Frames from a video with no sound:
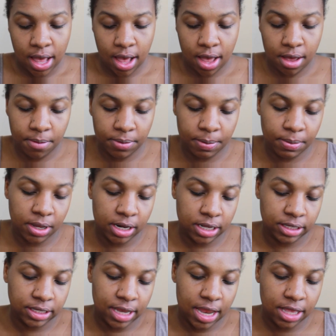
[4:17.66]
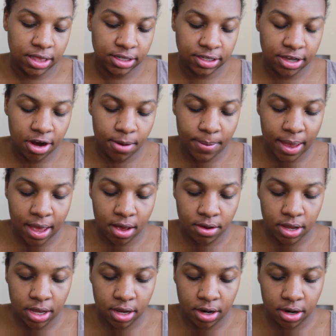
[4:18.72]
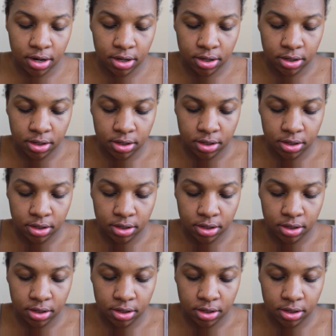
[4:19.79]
I'm going to take the serum out here.